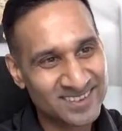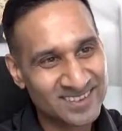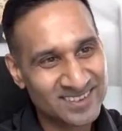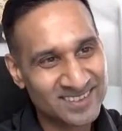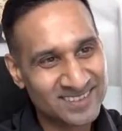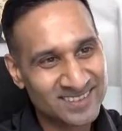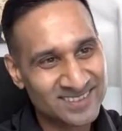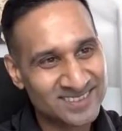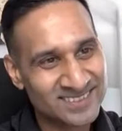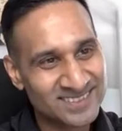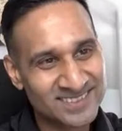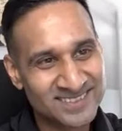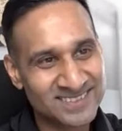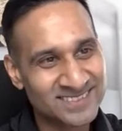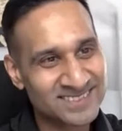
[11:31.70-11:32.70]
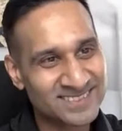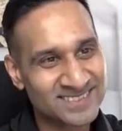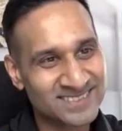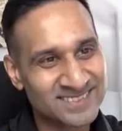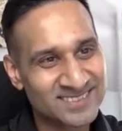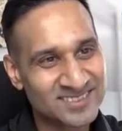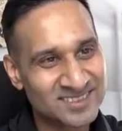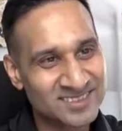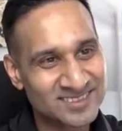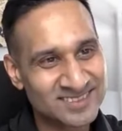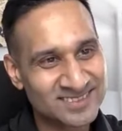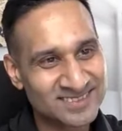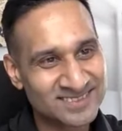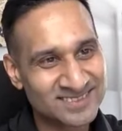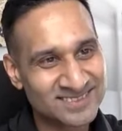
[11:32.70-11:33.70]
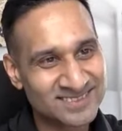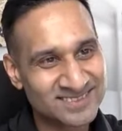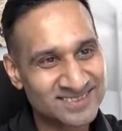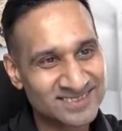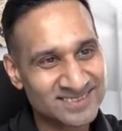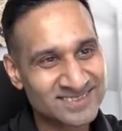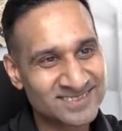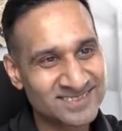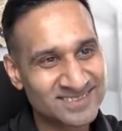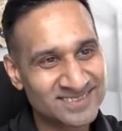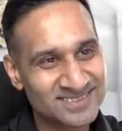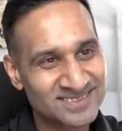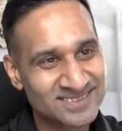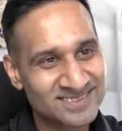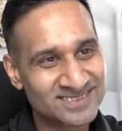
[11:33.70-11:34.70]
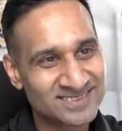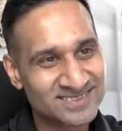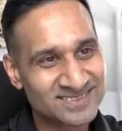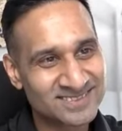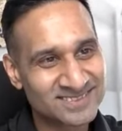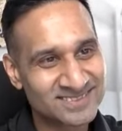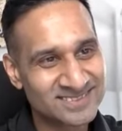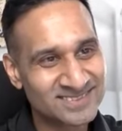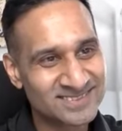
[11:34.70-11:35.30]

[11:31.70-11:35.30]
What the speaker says: (silent)